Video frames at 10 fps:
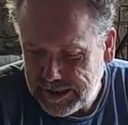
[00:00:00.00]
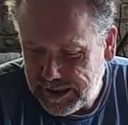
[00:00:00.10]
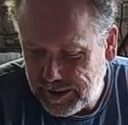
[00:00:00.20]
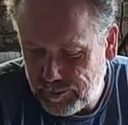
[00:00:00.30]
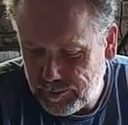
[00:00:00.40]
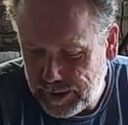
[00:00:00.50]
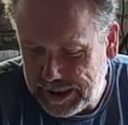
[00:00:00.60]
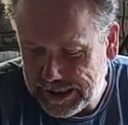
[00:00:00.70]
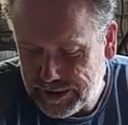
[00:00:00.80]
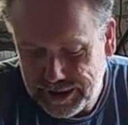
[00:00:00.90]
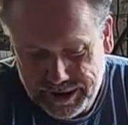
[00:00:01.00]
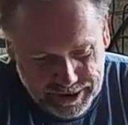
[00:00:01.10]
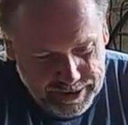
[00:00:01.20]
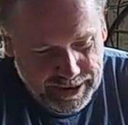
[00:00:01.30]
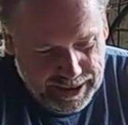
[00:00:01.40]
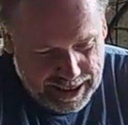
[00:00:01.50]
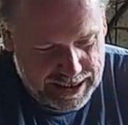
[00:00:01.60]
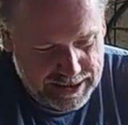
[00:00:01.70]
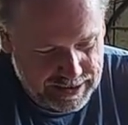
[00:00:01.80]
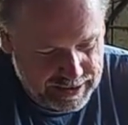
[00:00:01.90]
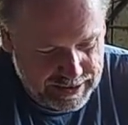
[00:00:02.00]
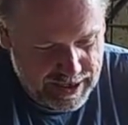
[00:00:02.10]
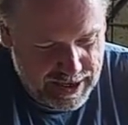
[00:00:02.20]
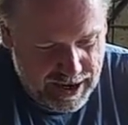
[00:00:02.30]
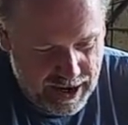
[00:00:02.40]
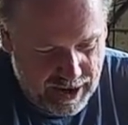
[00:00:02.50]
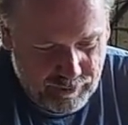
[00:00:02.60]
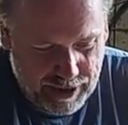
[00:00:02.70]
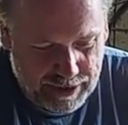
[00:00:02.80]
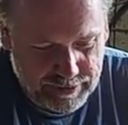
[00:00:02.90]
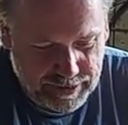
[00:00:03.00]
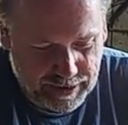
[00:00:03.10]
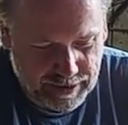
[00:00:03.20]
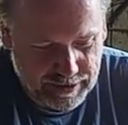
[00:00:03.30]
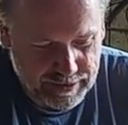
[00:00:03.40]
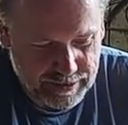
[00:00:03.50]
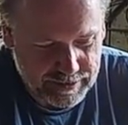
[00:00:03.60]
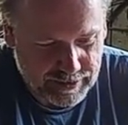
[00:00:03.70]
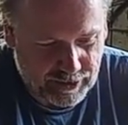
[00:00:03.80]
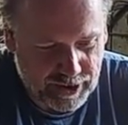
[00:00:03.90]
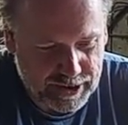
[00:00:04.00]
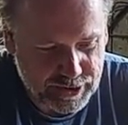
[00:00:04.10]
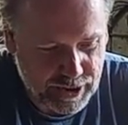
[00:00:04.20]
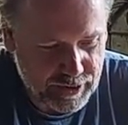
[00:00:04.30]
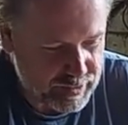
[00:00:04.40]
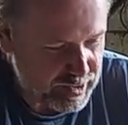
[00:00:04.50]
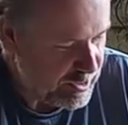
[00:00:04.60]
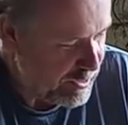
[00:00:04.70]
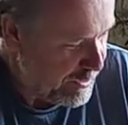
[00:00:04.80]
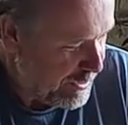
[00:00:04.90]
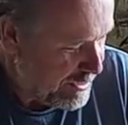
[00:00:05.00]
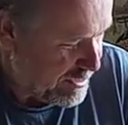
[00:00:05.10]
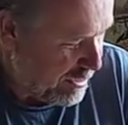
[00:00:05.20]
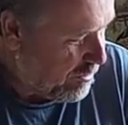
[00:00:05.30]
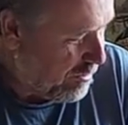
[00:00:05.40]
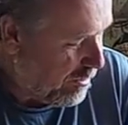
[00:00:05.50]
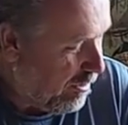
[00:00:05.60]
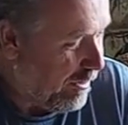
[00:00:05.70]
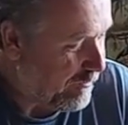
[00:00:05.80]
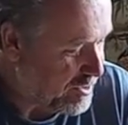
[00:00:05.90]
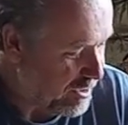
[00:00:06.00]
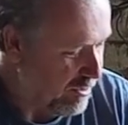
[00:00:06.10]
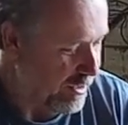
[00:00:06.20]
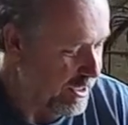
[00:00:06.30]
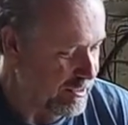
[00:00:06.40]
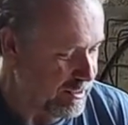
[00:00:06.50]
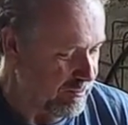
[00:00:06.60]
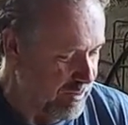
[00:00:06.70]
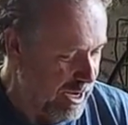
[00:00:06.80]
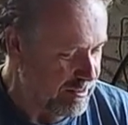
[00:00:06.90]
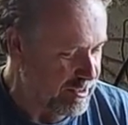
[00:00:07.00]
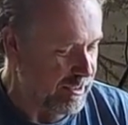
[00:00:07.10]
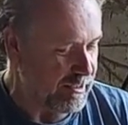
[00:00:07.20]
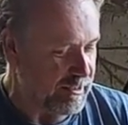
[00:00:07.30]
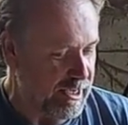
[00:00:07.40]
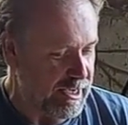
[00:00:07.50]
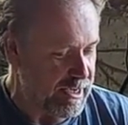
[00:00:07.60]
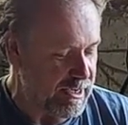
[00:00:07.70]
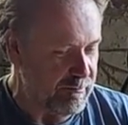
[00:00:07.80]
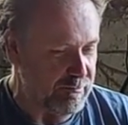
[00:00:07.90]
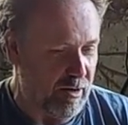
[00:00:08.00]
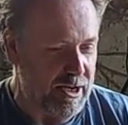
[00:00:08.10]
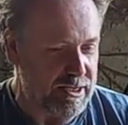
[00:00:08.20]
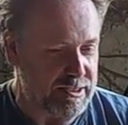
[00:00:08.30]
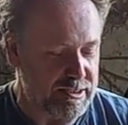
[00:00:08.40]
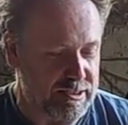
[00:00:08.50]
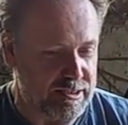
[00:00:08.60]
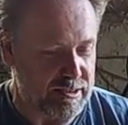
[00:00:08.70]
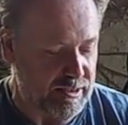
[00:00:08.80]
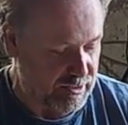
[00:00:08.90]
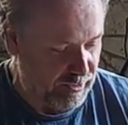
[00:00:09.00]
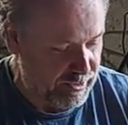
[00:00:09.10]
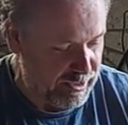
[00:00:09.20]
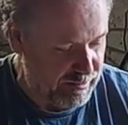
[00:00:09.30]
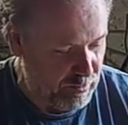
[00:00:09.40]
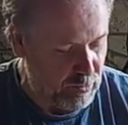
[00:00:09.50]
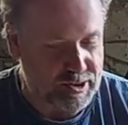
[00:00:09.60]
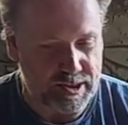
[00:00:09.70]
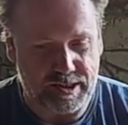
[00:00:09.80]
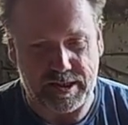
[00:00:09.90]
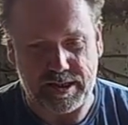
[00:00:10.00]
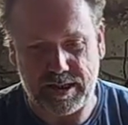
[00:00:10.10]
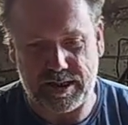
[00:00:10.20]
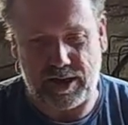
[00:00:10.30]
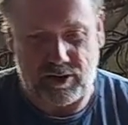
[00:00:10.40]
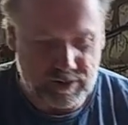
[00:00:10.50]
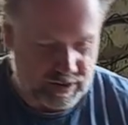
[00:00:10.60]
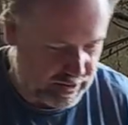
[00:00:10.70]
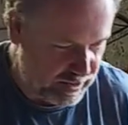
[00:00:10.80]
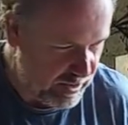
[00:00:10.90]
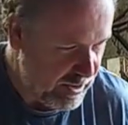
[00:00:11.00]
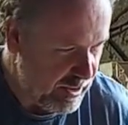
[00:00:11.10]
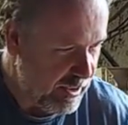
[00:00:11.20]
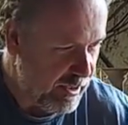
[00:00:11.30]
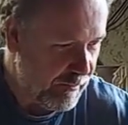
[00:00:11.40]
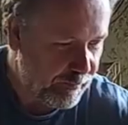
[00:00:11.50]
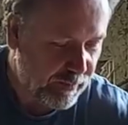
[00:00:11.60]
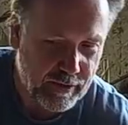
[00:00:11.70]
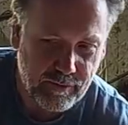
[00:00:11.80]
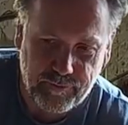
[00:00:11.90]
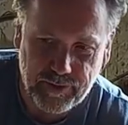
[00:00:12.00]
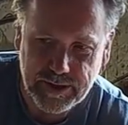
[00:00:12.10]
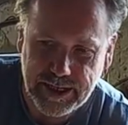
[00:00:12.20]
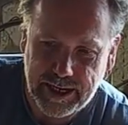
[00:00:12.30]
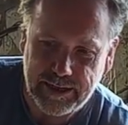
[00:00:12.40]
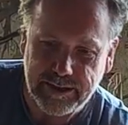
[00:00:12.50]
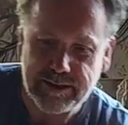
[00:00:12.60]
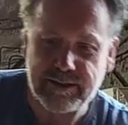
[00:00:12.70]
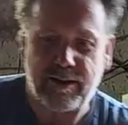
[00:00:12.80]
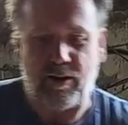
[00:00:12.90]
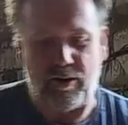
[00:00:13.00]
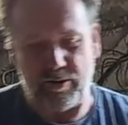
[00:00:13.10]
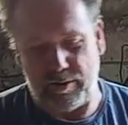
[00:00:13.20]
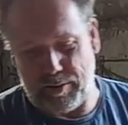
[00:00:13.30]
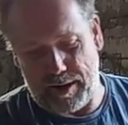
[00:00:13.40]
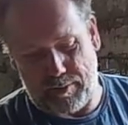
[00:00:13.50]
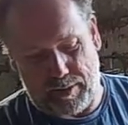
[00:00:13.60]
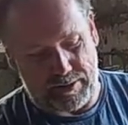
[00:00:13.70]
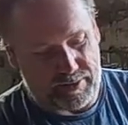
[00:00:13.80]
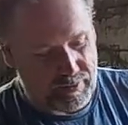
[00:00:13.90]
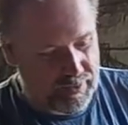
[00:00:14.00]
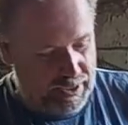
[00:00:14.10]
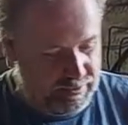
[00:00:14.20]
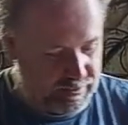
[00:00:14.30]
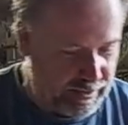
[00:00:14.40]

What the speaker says: electrician had a router that I could use. So I've started routing the mortise slots for the tenons on the bed post. So that's